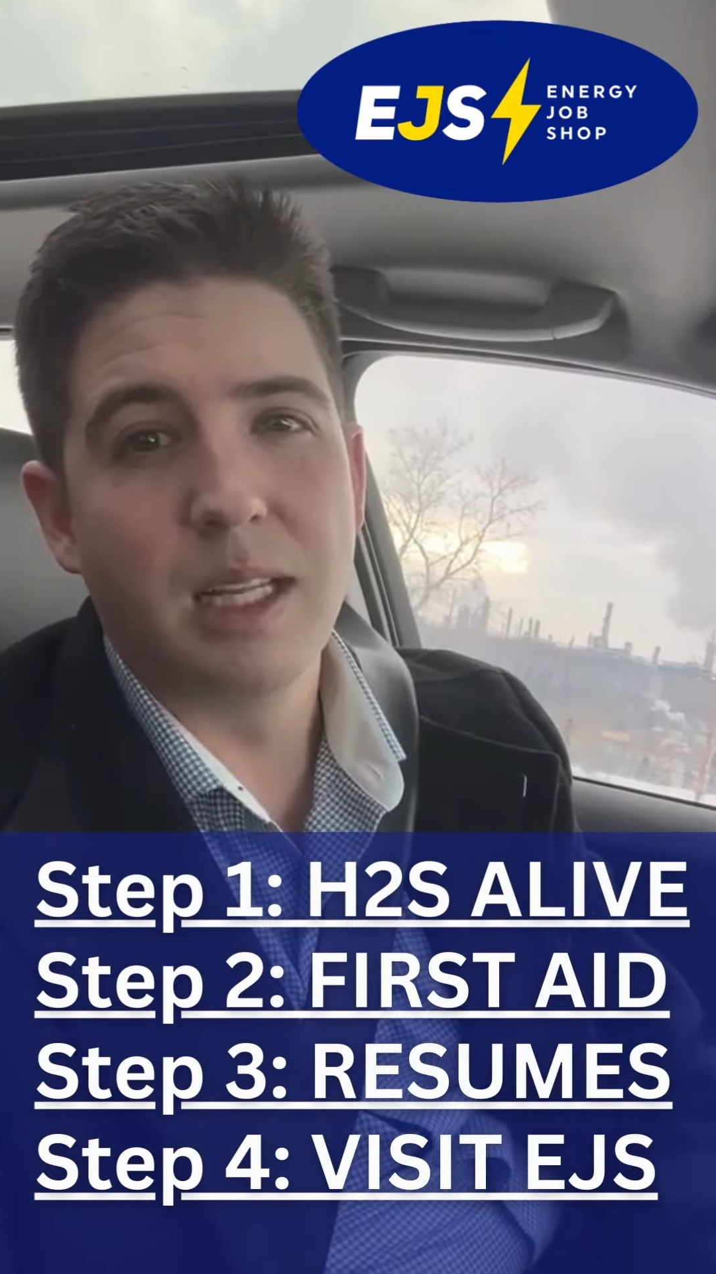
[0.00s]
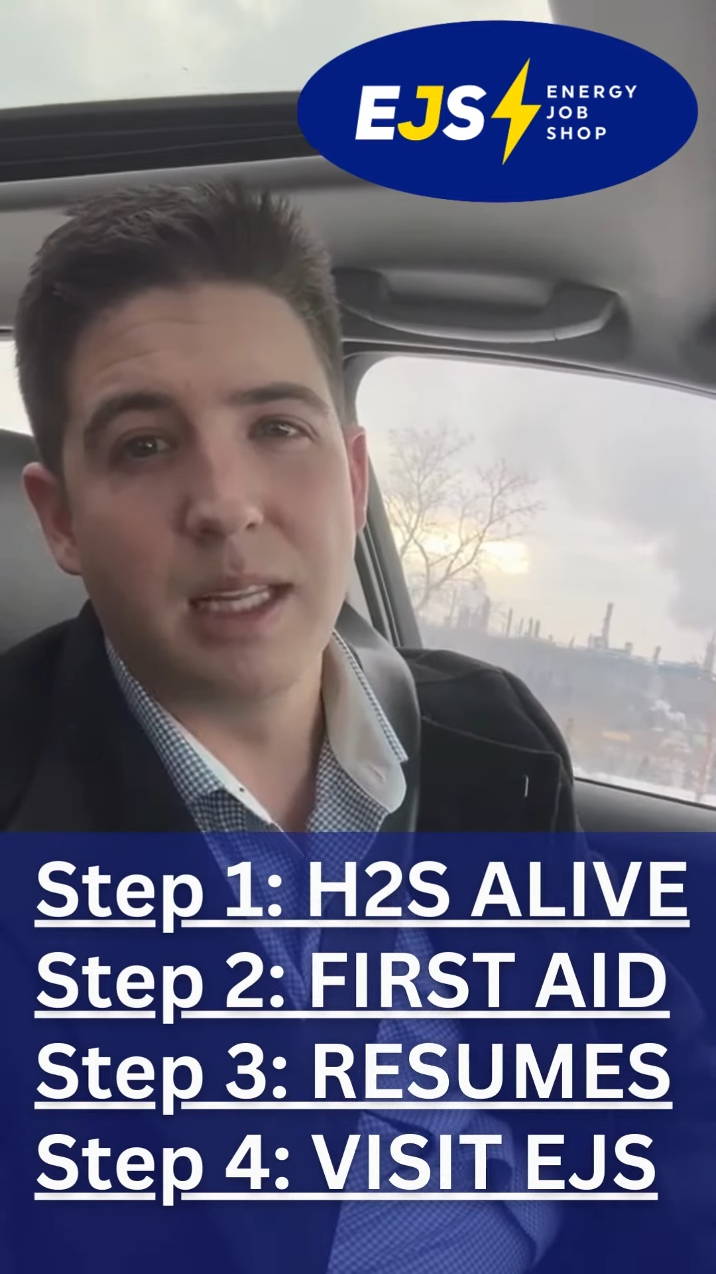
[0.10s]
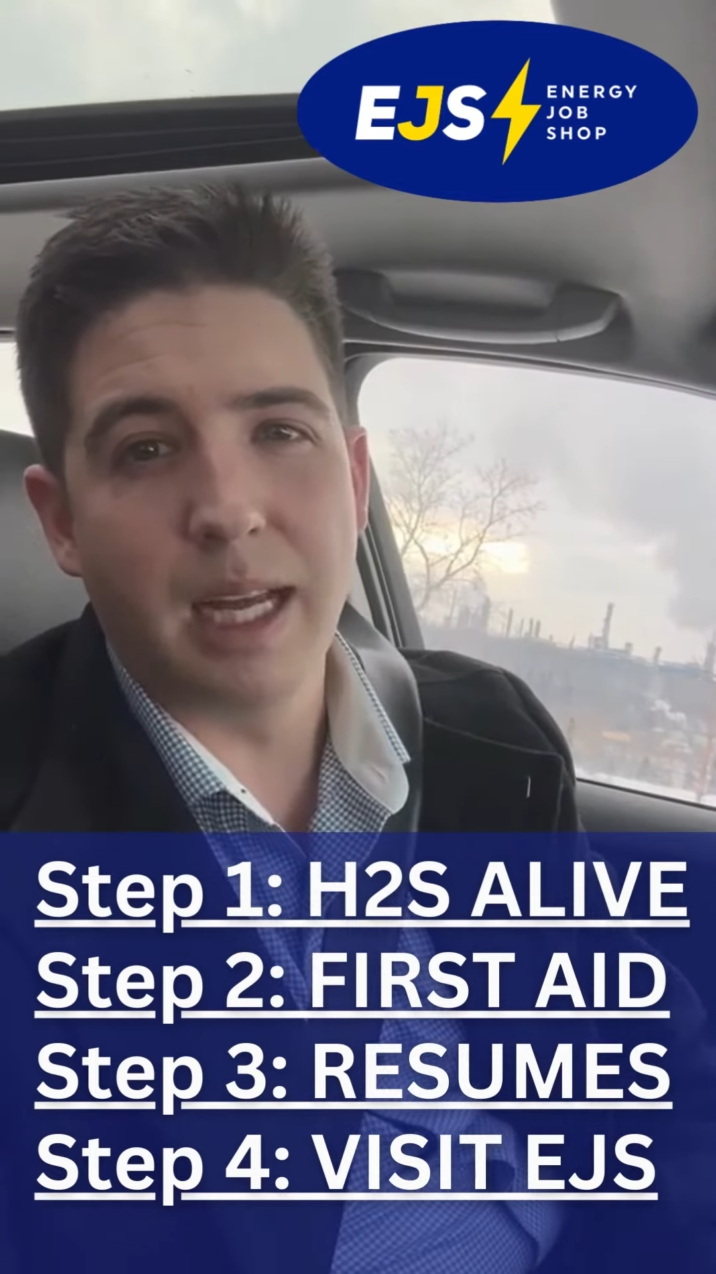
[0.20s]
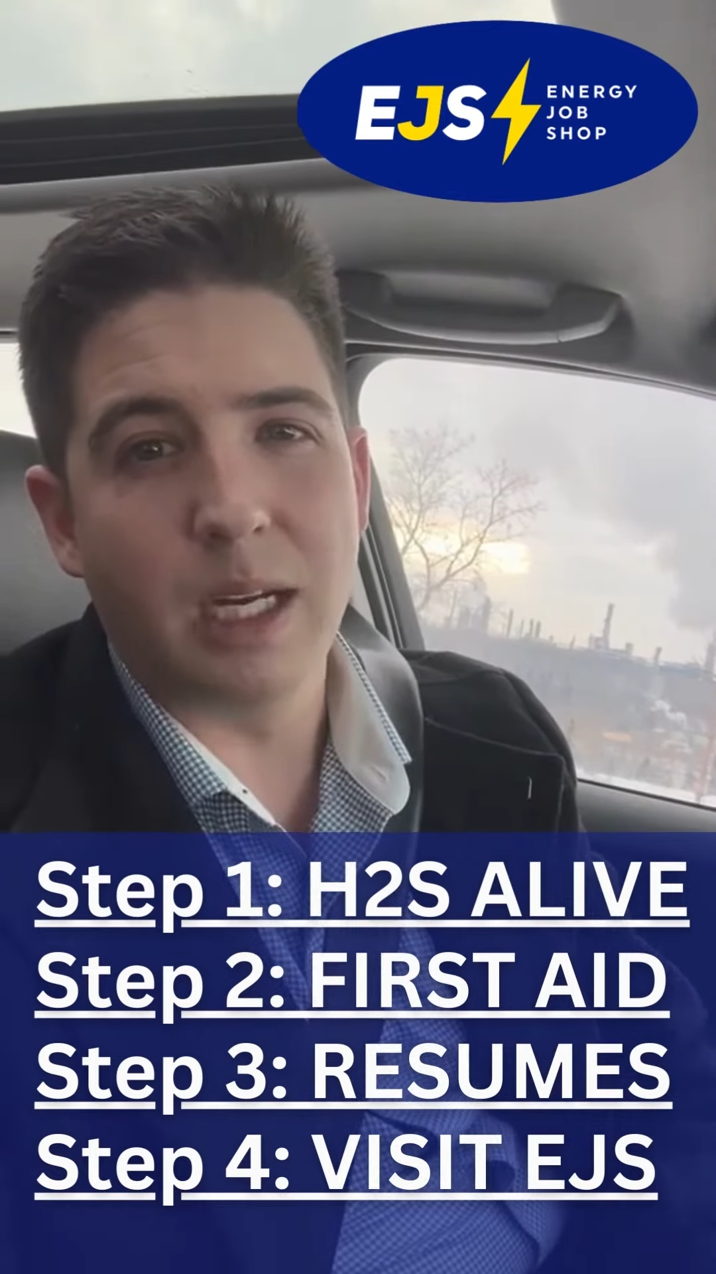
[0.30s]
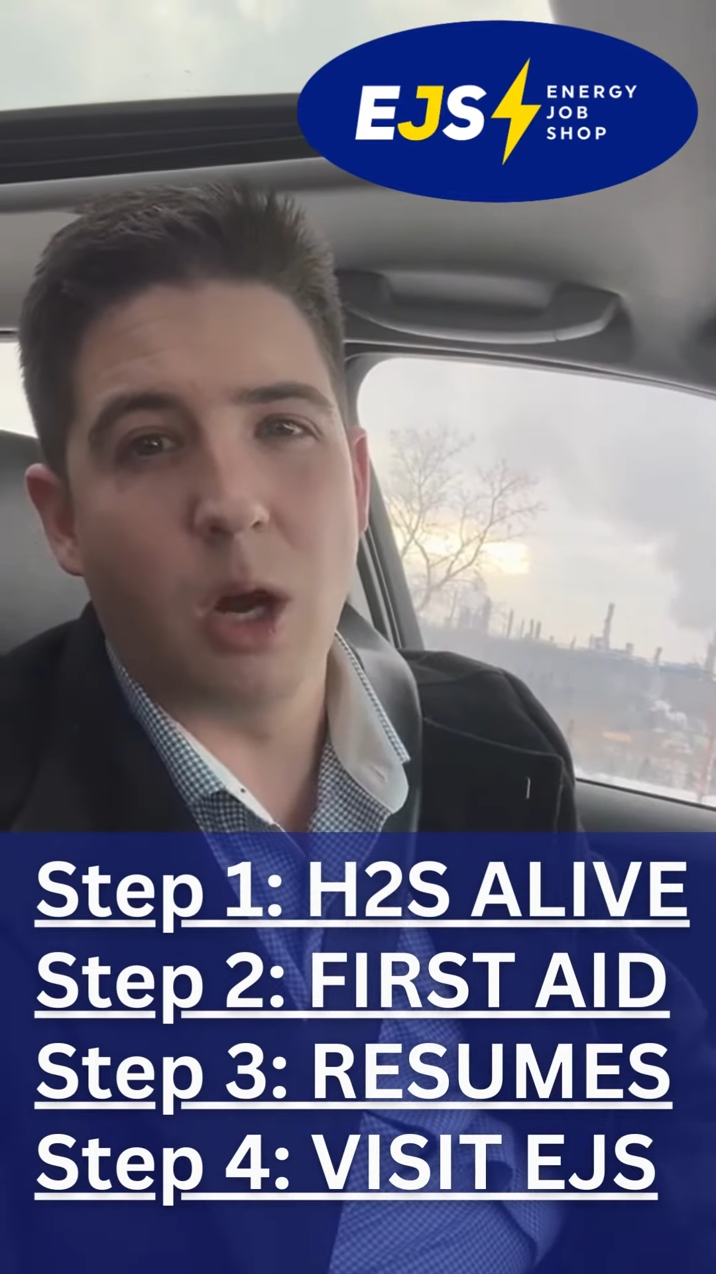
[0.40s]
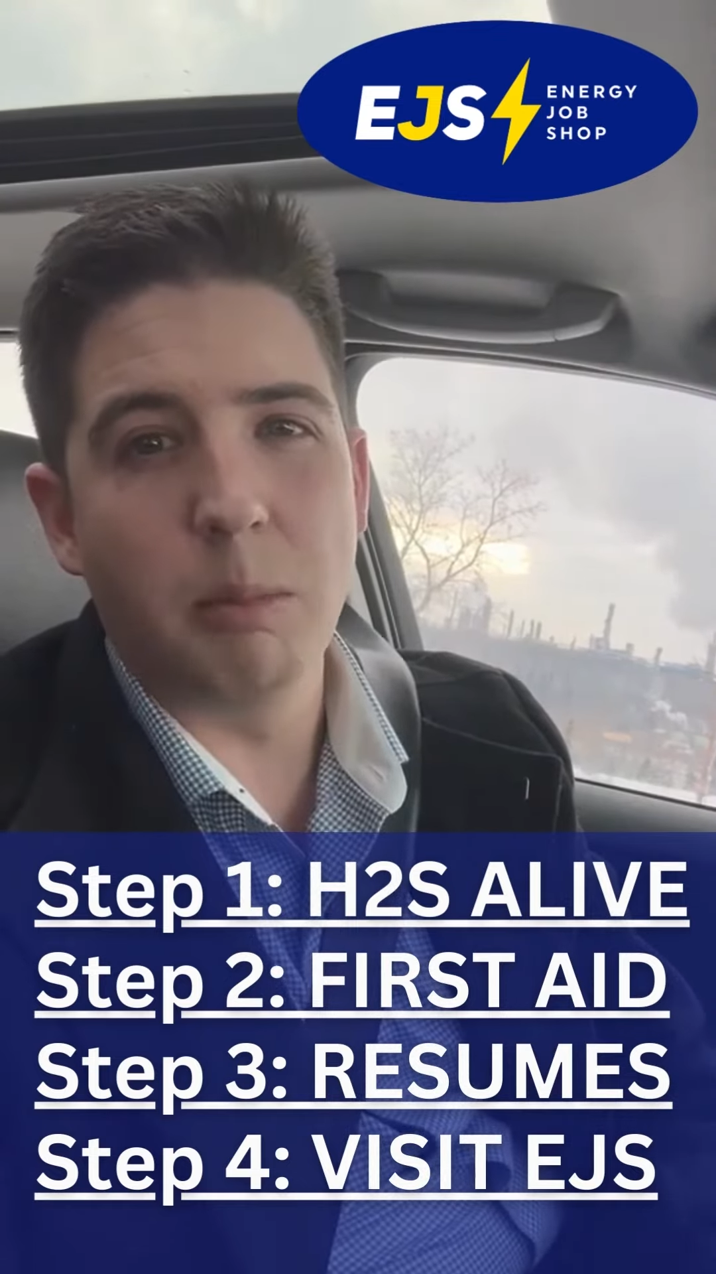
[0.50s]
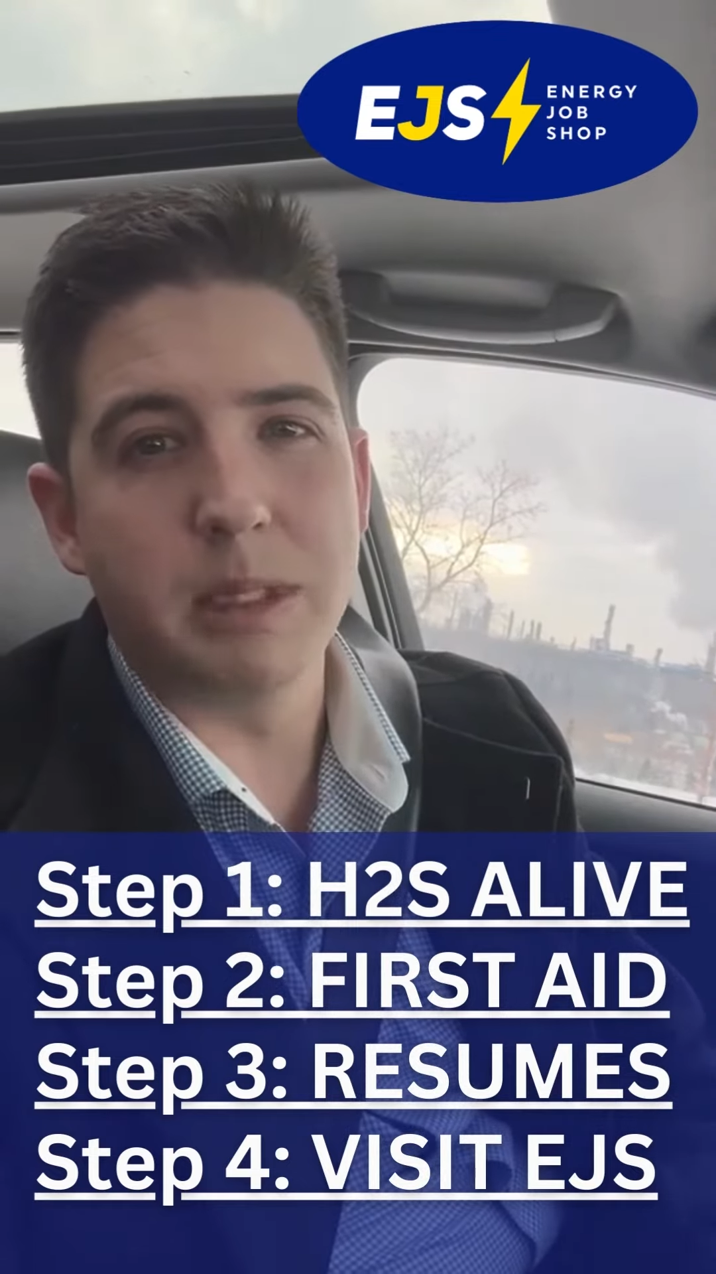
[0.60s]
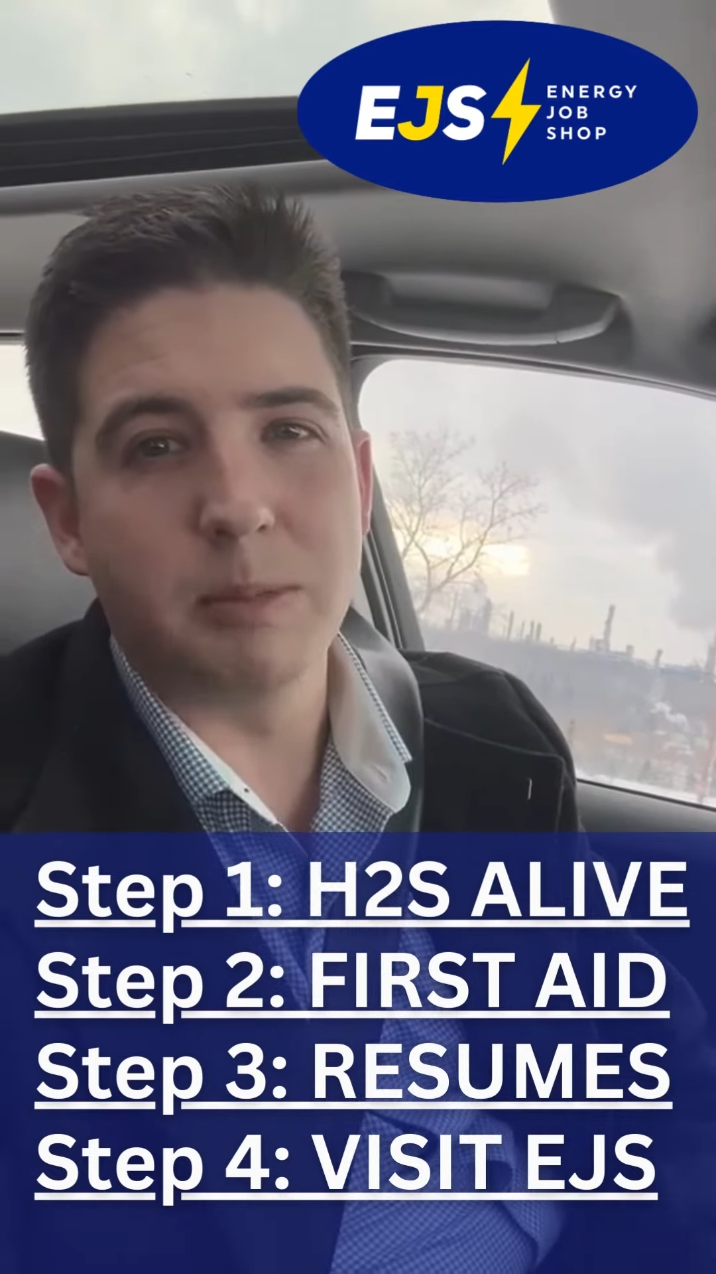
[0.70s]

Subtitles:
Like, comment,